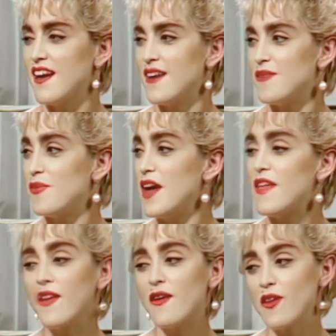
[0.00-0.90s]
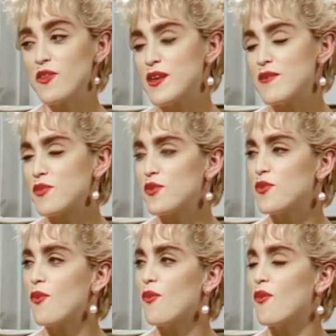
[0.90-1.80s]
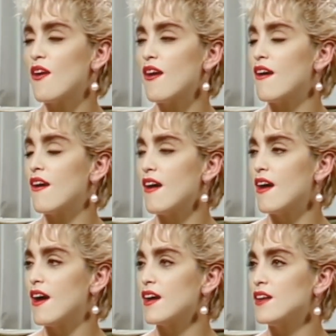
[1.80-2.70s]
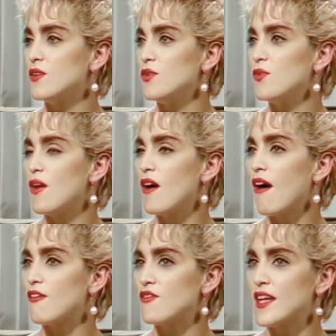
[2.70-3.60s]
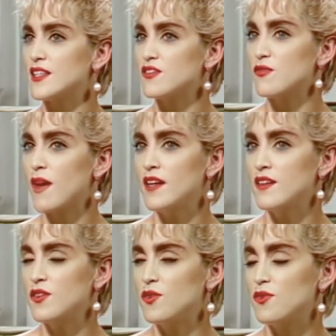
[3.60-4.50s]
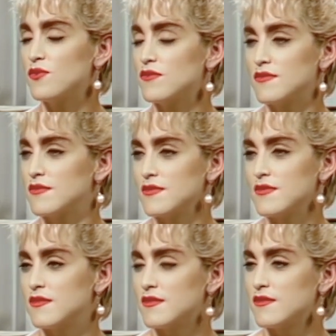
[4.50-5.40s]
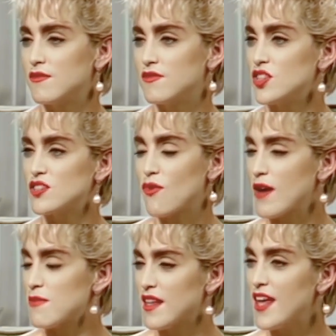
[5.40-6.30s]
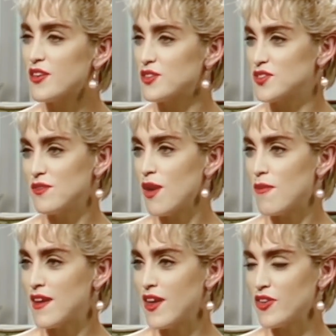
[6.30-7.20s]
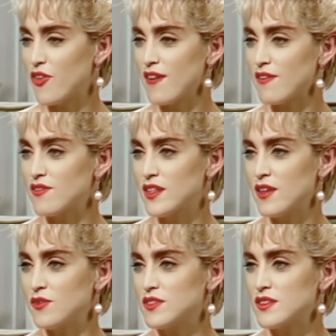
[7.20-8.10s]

And then there are other people who are fans of mine who just write me letters and want my autograph, you know.